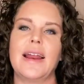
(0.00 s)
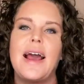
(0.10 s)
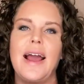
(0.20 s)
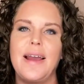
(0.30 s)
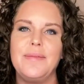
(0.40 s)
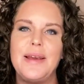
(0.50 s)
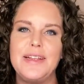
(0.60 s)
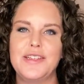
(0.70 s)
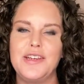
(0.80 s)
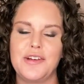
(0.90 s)
I'm
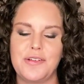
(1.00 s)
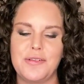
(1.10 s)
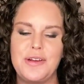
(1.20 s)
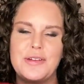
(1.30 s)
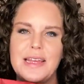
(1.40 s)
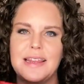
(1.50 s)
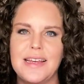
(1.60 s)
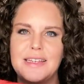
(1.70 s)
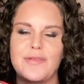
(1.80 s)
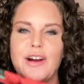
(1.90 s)
into using
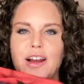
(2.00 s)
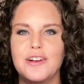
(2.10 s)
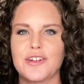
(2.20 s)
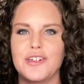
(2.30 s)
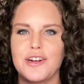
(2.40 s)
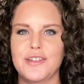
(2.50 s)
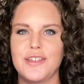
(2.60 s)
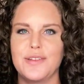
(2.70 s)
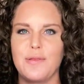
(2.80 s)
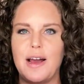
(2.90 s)
this for undershirts
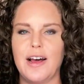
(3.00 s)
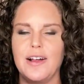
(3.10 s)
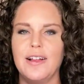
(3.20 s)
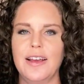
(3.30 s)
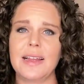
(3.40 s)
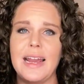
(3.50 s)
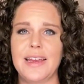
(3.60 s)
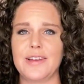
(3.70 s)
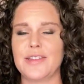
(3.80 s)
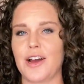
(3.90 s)
as well,
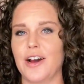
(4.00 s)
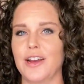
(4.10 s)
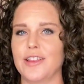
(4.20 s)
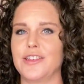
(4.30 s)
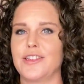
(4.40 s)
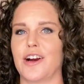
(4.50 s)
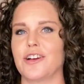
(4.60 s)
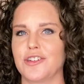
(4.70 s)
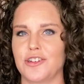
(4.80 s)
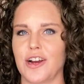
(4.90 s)
like you saw in the
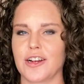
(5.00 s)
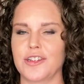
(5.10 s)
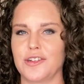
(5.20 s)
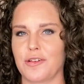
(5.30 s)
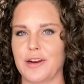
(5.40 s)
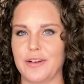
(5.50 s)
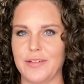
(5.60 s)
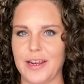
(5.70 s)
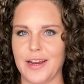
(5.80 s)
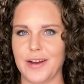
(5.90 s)
Starstruck tutorial
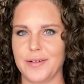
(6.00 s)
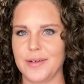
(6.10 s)
video.